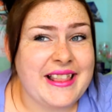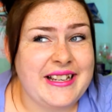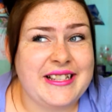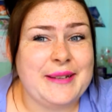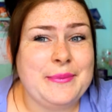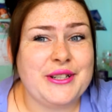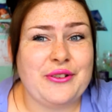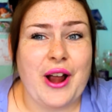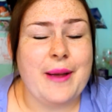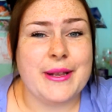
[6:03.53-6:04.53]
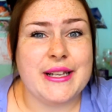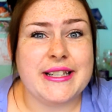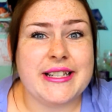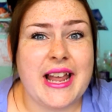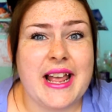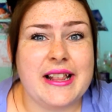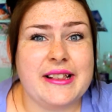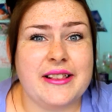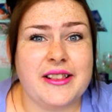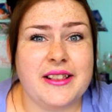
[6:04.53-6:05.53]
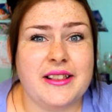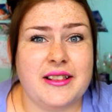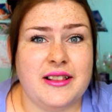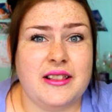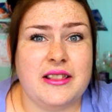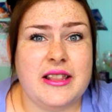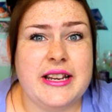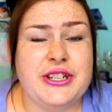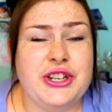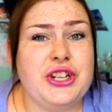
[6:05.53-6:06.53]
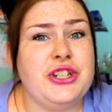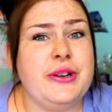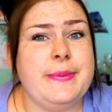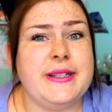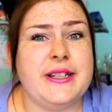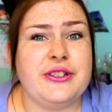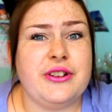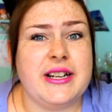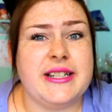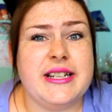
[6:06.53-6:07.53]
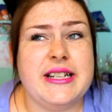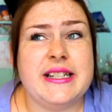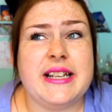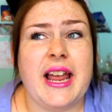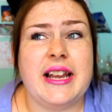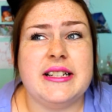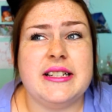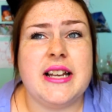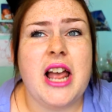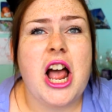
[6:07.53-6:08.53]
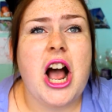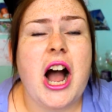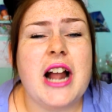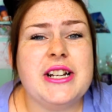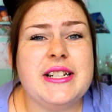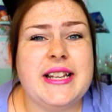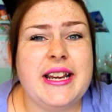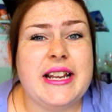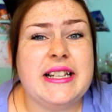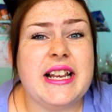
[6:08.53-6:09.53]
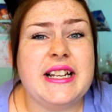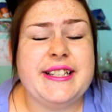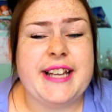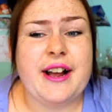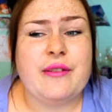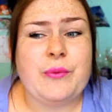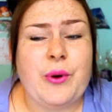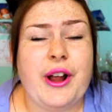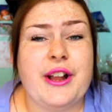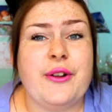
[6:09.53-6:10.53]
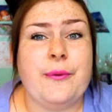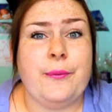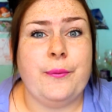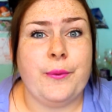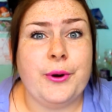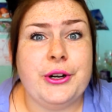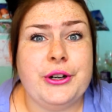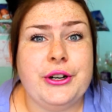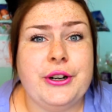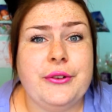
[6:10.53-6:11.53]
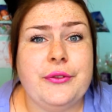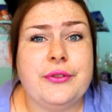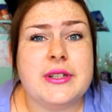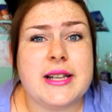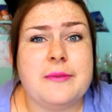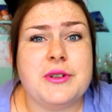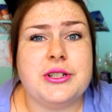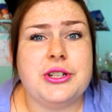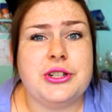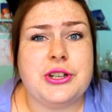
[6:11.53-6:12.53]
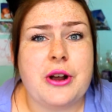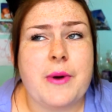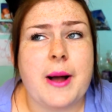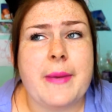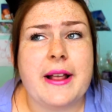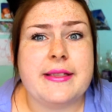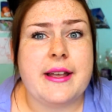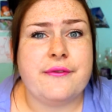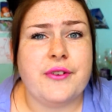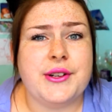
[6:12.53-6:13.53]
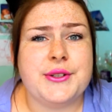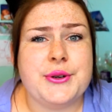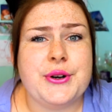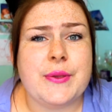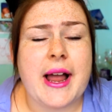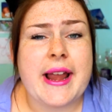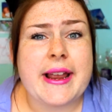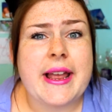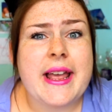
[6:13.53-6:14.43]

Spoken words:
these subscribers get these YouTubers' addresses, and I just think it's downright rude for someone to show up at their front door. Like,